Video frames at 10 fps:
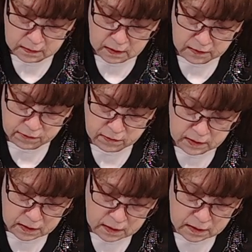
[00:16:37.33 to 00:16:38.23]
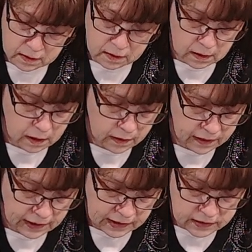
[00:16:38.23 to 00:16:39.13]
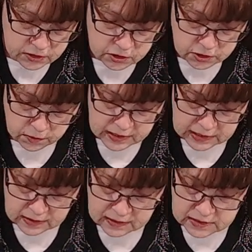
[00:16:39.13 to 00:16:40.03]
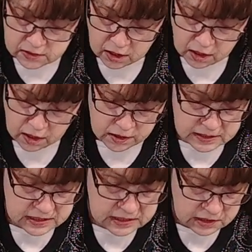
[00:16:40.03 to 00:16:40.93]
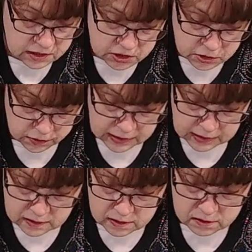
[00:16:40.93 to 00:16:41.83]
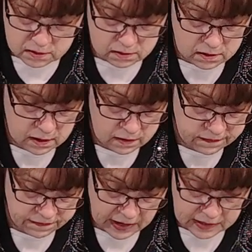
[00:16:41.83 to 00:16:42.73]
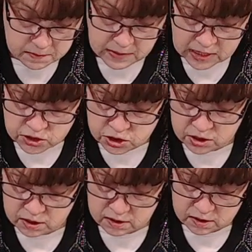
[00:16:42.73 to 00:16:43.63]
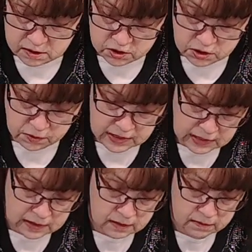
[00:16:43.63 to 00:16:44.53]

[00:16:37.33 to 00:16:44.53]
Covering that screen, these are silk screens, fine mesh screen.